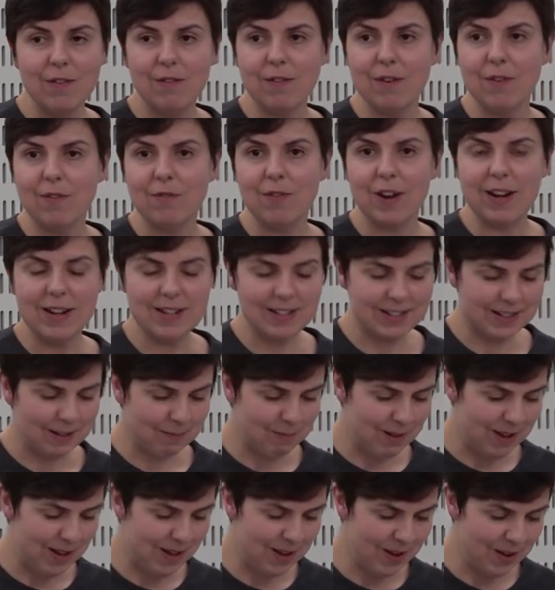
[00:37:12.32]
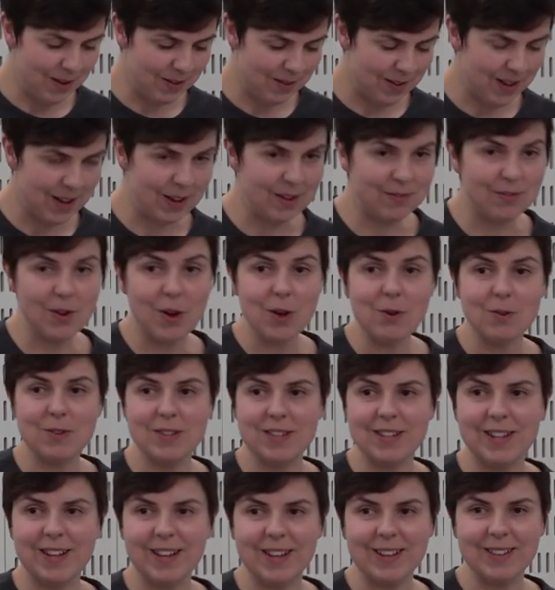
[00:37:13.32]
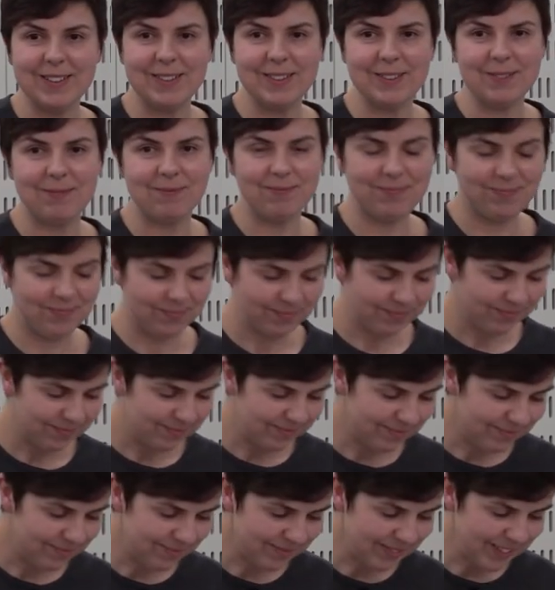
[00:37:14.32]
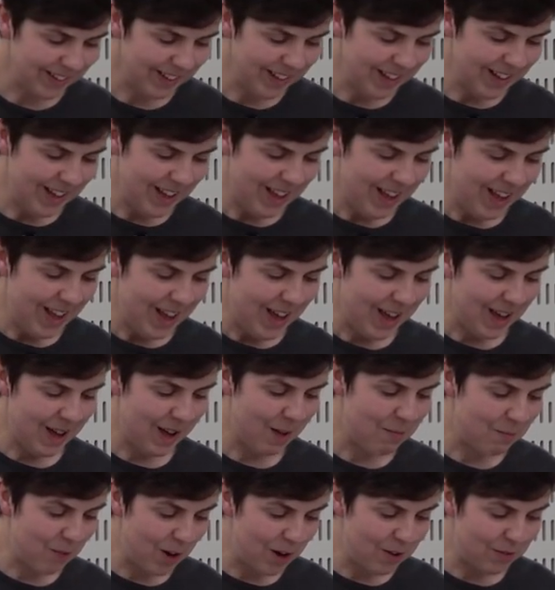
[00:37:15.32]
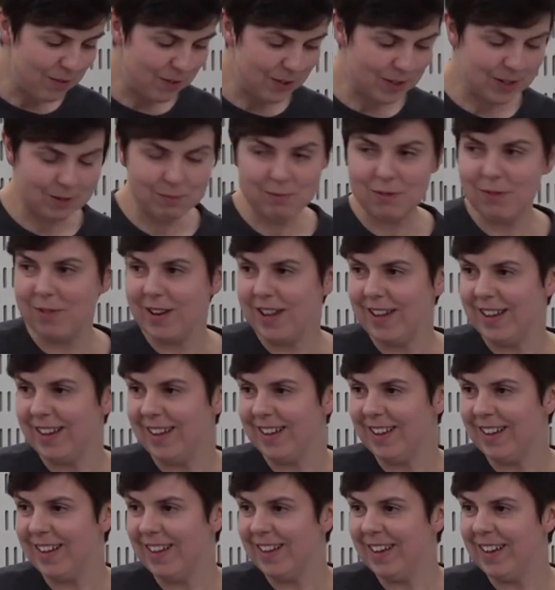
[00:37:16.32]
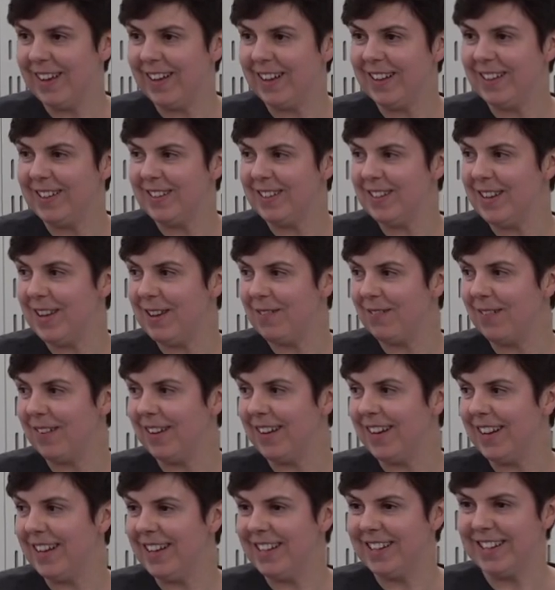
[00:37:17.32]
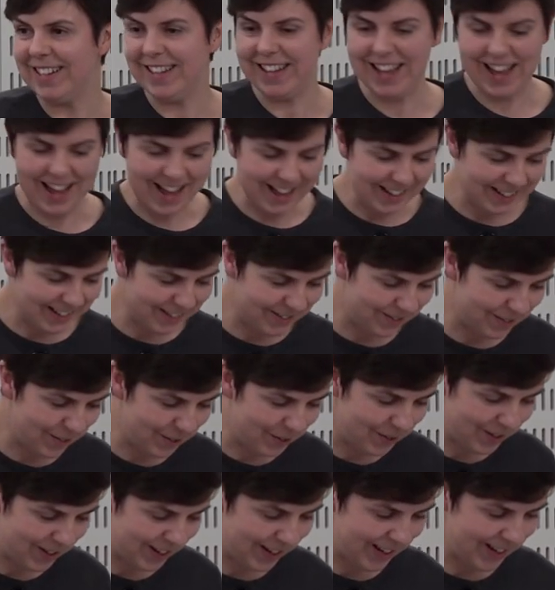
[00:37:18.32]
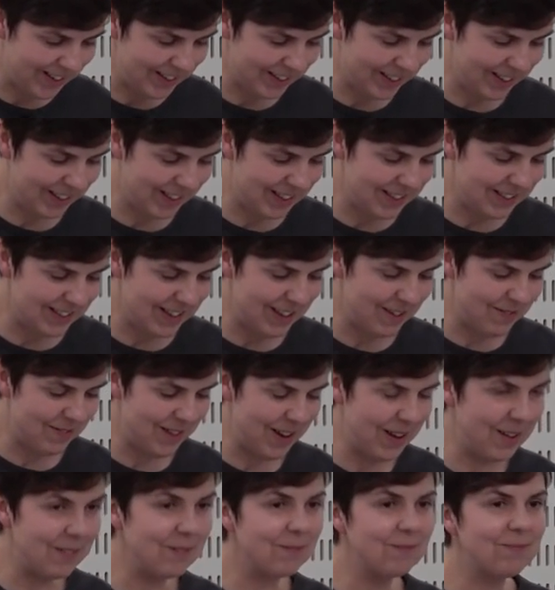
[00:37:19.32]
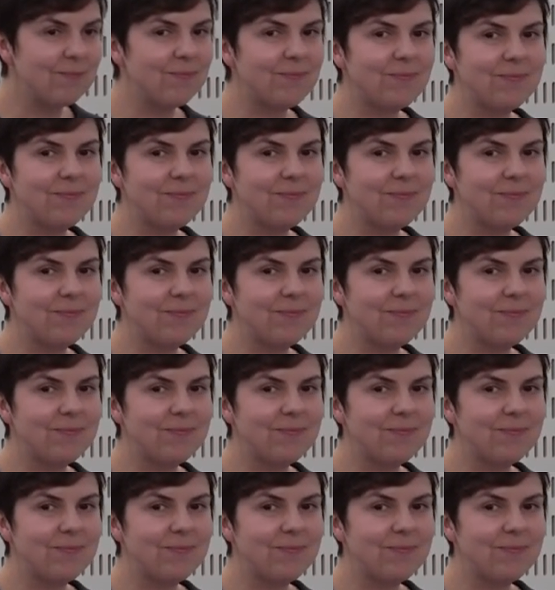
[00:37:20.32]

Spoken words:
for inviting me here and for hosting us. I'm grateful to Maria and Stephen and to Kat for organising this evening.